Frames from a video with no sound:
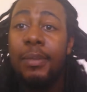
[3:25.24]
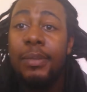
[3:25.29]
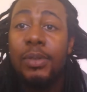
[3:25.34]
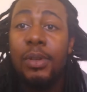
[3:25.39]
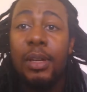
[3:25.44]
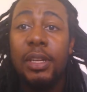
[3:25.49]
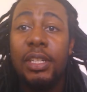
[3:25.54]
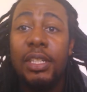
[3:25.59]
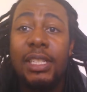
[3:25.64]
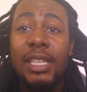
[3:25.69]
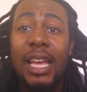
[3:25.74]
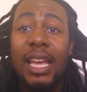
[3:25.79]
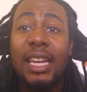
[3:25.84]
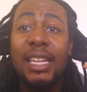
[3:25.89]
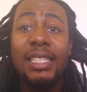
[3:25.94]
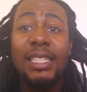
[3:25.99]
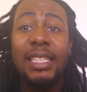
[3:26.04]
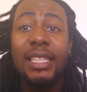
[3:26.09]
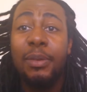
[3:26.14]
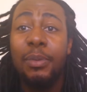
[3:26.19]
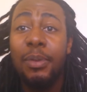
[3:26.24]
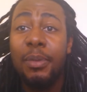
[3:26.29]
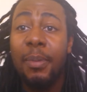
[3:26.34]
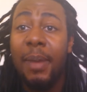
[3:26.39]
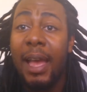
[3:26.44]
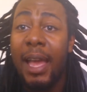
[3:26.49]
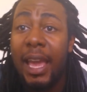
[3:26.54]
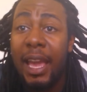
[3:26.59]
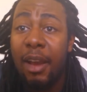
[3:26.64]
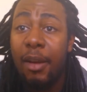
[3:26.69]
So I just kind of sleep with
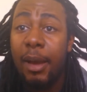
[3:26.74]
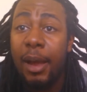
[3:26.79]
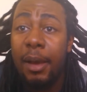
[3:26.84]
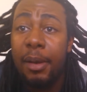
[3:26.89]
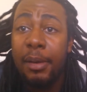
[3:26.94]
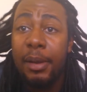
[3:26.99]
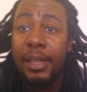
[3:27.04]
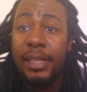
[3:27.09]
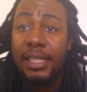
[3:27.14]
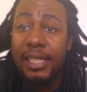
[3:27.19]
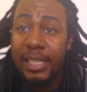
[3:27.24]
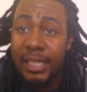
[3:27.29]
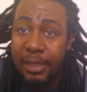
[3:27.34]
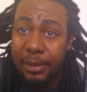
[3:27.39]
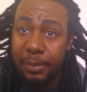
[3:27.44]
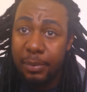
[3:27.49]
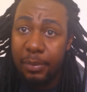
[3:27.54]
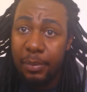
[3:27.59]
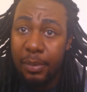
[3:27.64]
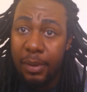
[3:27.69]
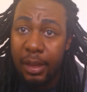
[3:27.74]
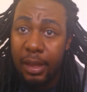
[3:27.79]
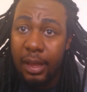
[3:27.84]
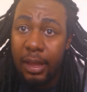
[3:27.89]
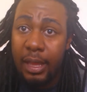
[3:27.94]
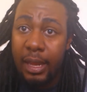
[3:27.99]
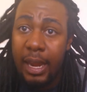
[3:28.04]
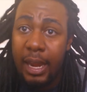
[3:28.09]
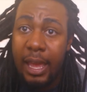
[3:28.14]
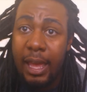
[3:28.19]
my hair out and sleep
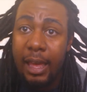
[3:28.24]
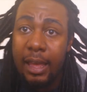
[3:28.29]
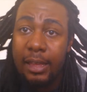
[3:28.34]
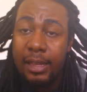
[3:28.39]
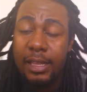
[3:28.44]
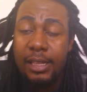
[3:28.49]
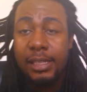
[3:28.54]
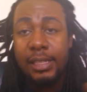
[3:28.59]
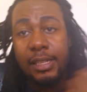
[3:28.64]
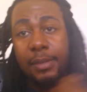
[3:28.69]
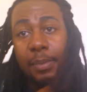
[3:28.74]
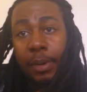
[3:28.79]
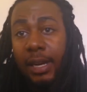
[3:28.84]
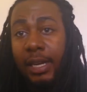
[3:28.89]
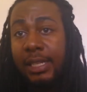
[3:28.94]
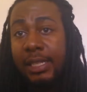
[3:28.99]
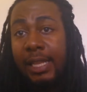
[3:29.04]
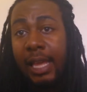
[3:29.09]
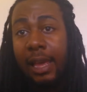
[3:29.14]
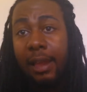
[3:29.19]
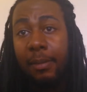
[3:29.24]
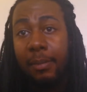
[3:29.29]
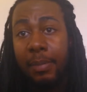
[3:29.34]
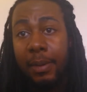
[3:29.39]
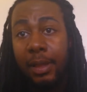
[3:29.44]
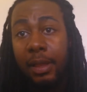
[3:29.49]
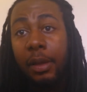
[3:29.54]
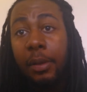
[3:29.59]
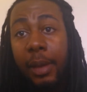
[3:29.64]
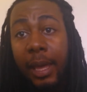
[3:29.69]
on a satin
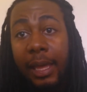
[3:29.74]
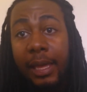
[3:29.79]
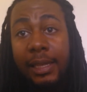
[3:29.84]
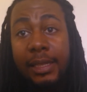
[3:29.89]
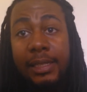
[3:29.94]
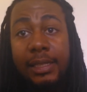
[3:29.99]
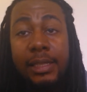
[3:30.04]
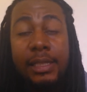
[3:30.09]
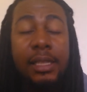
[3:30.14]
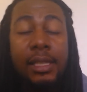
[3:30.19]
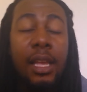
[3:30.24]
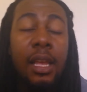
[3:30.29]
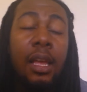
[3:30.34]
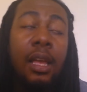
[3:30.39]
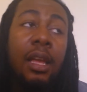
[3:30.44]
pillowcase.